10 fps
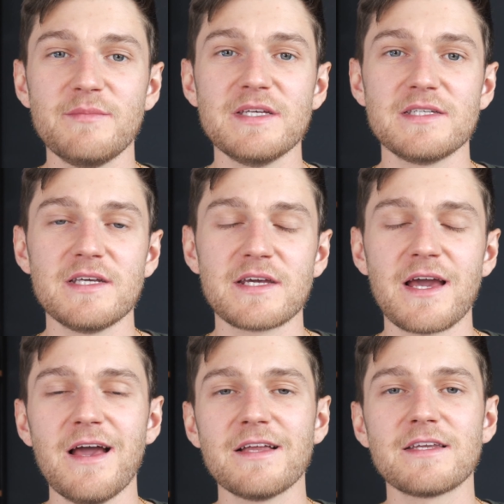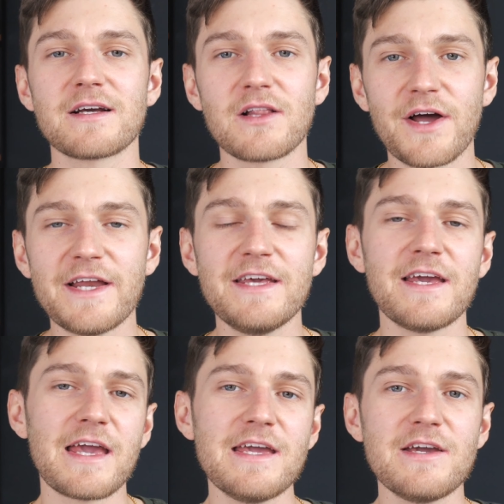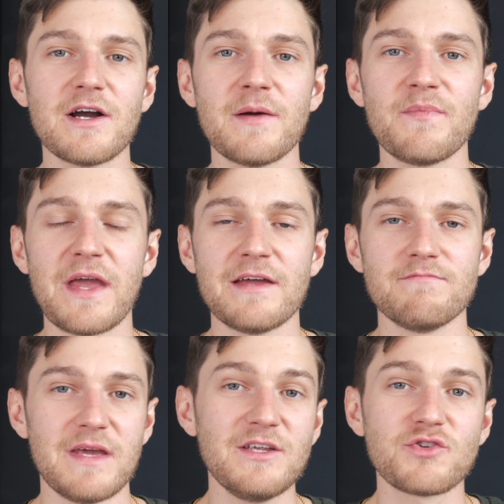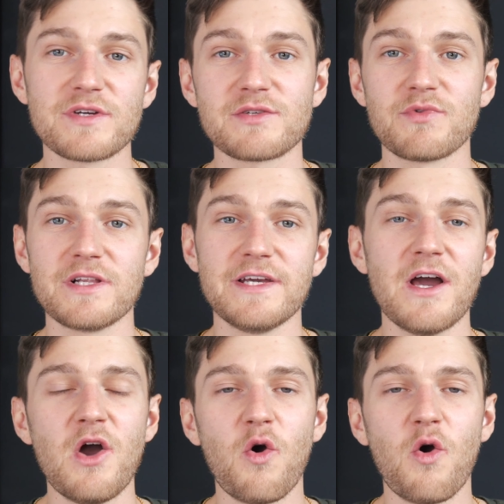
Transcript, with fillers: be seeing declining income and interest really